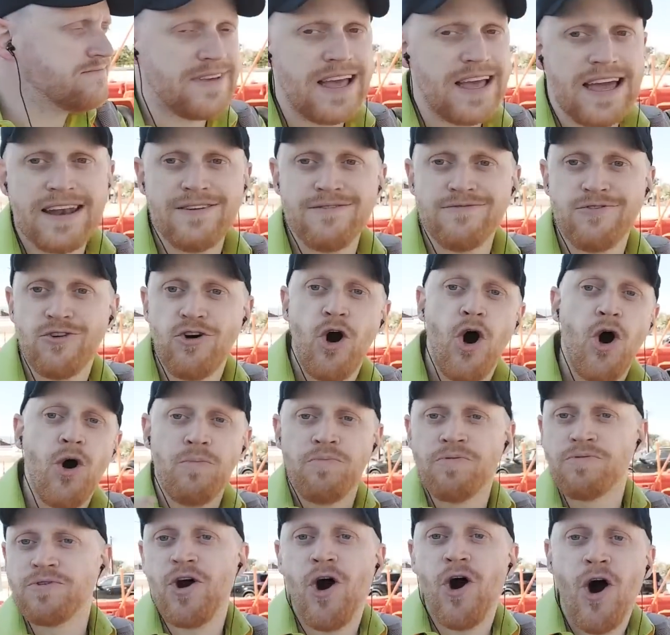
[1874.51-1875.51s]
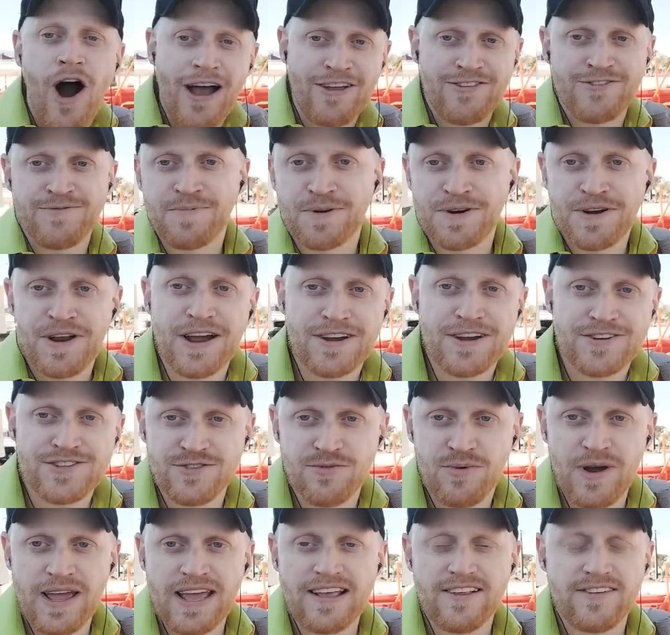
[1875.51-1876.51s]
kind of low cost
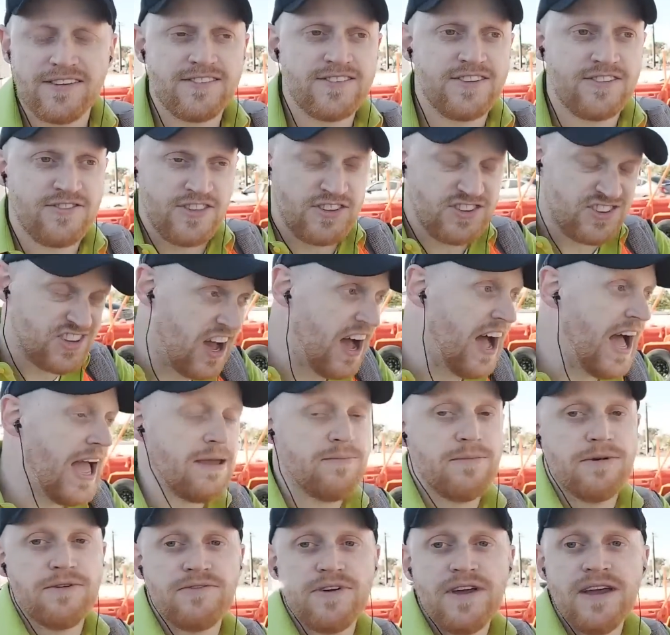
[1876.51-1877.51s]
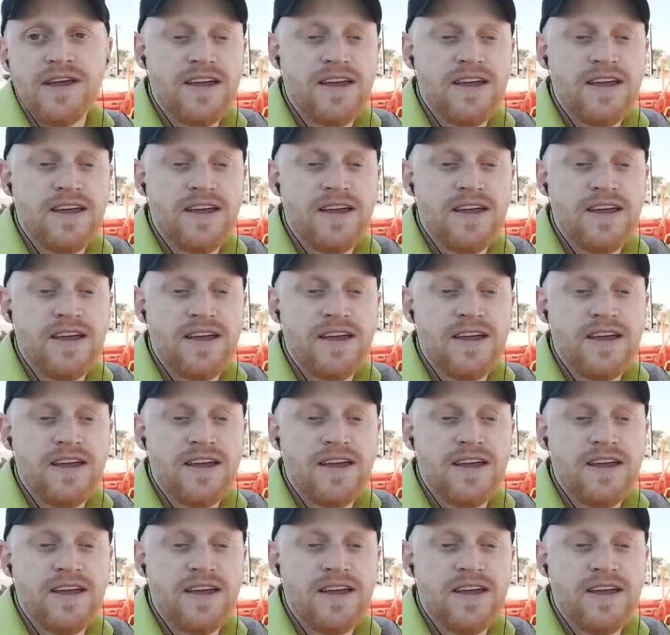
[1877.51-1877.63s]
production way because it's just the time of